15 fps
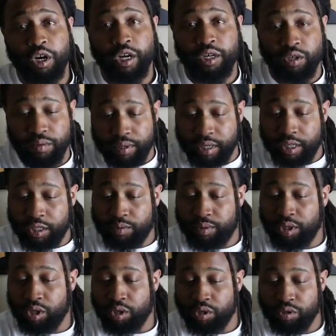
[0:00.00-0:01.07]
already know what it is with
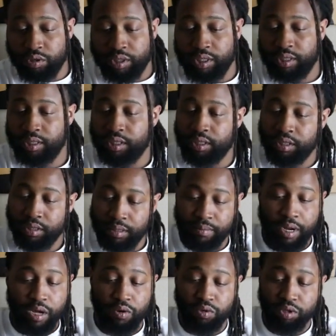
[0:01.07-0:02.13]
the O's this season. I'm
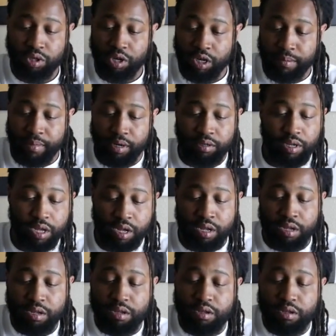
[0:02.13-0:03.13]
not gonna talk about that.